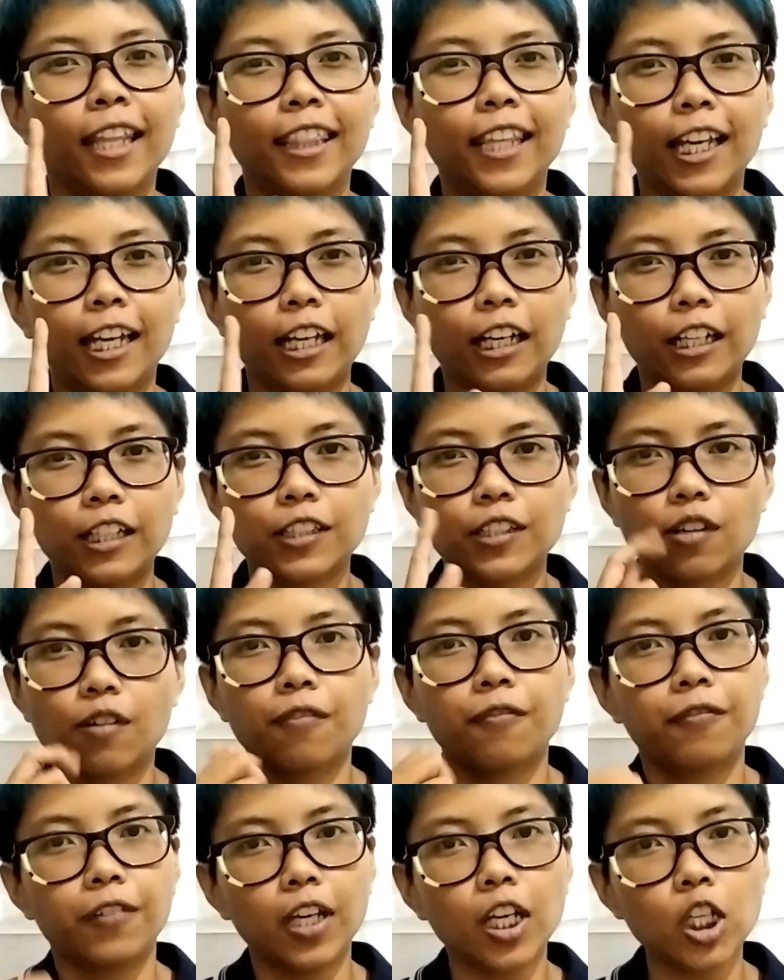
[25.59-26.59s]
There is a
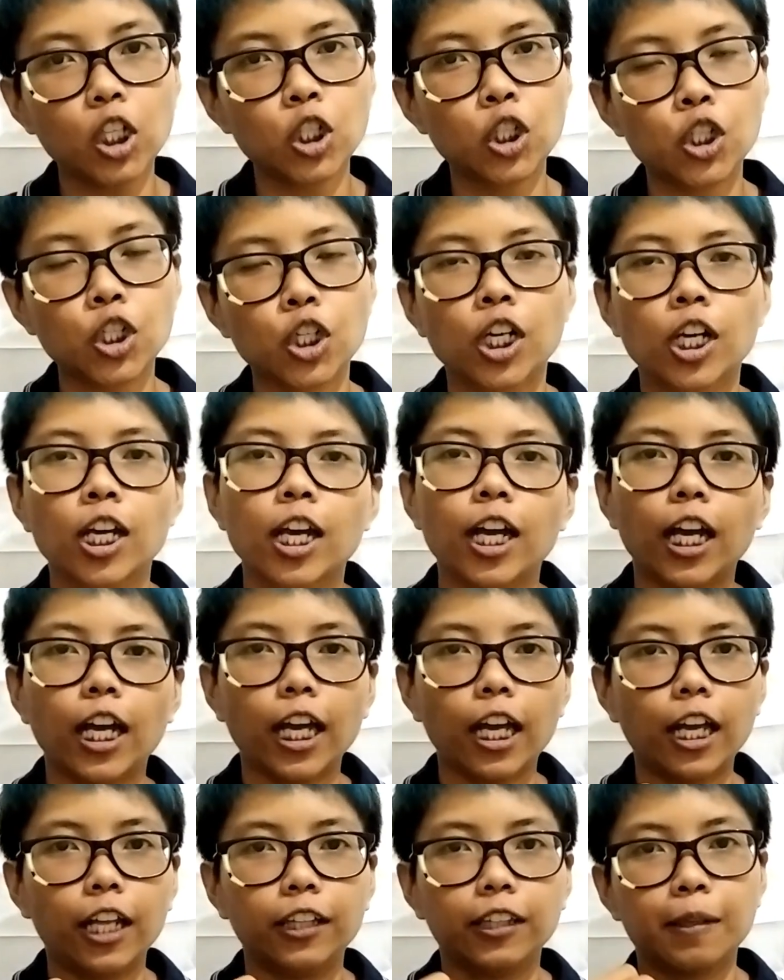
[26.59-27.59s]
fish
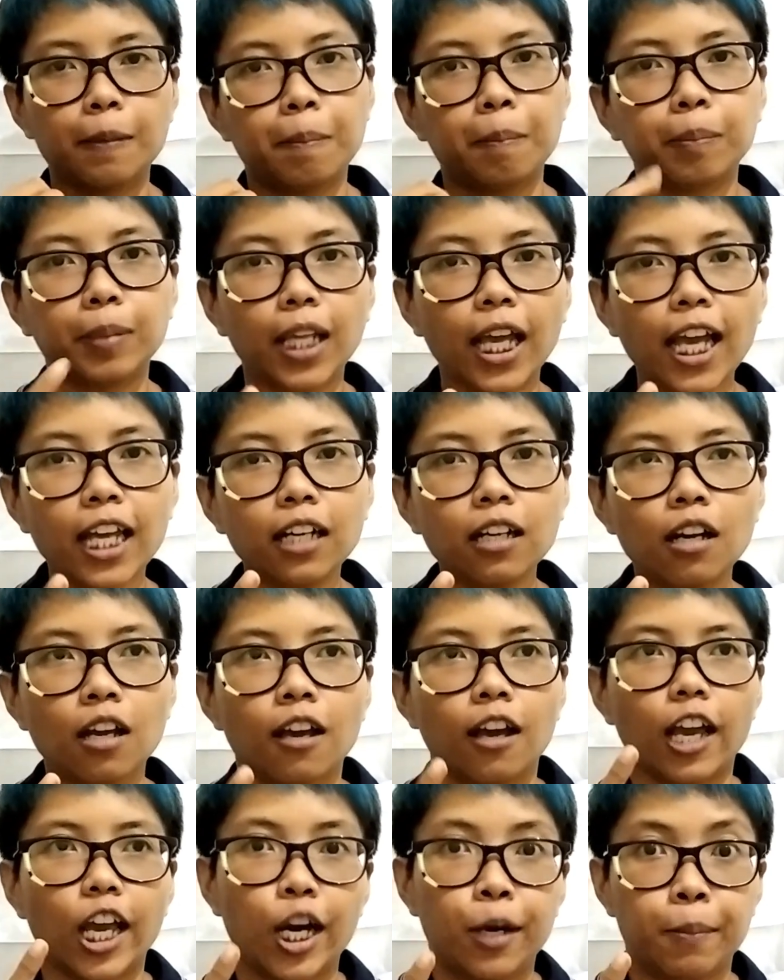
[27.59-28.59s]
and a plant
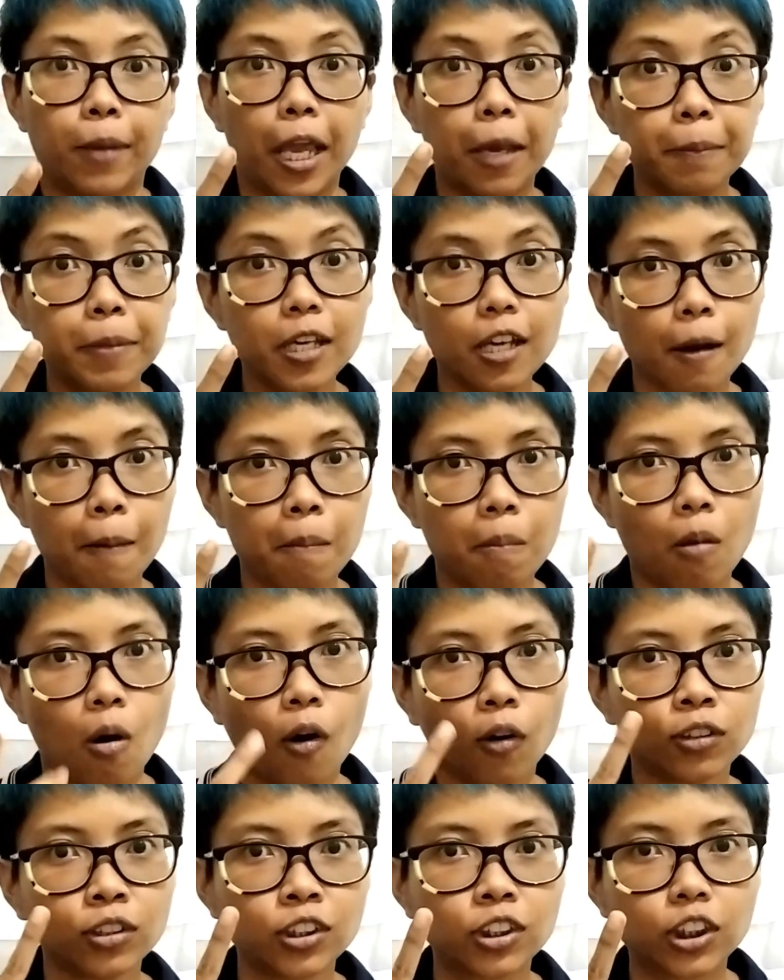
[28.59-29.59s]
and maybe a
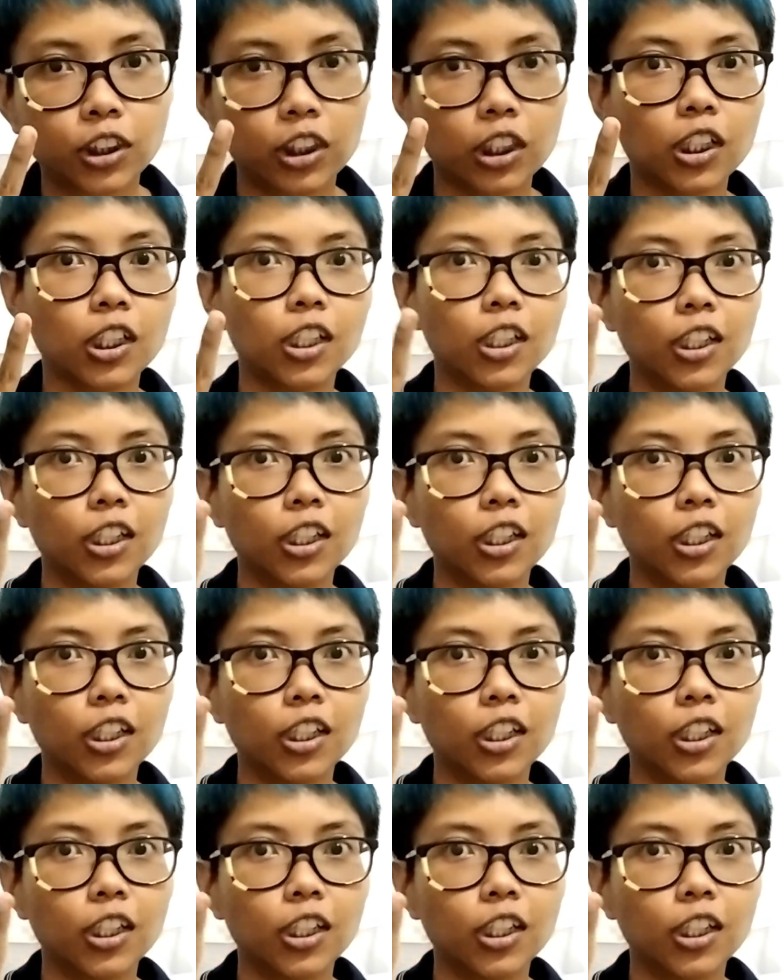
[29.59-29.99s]
monster.